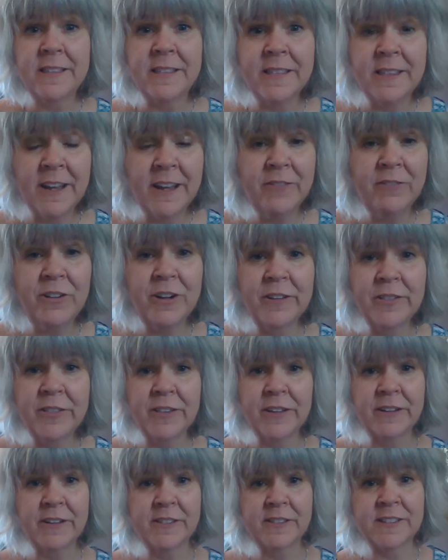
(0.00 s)
they've done
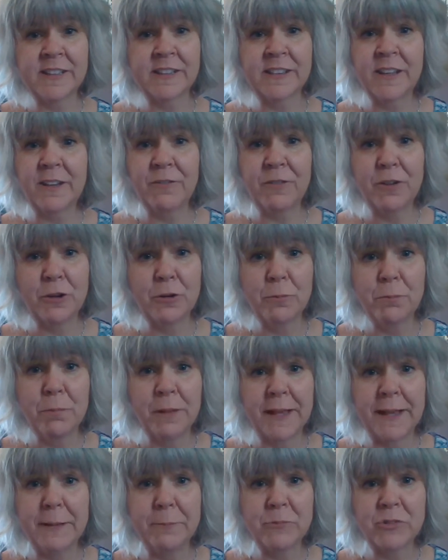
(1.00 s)
things that they feel
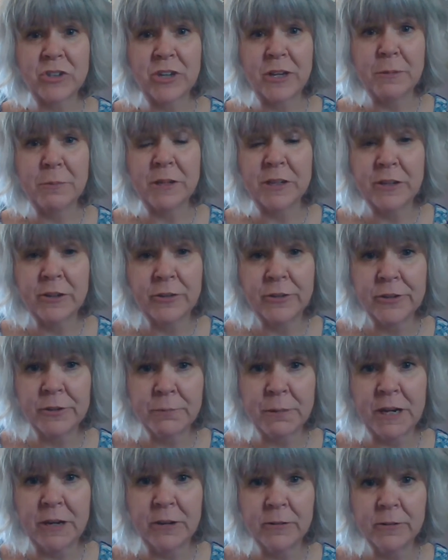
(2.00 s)
blame, shame, and guilt
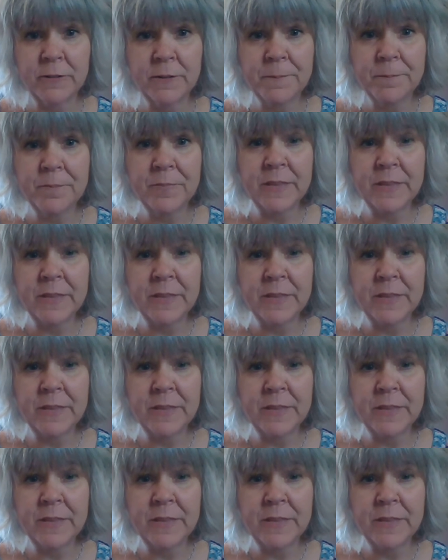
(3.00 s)
about.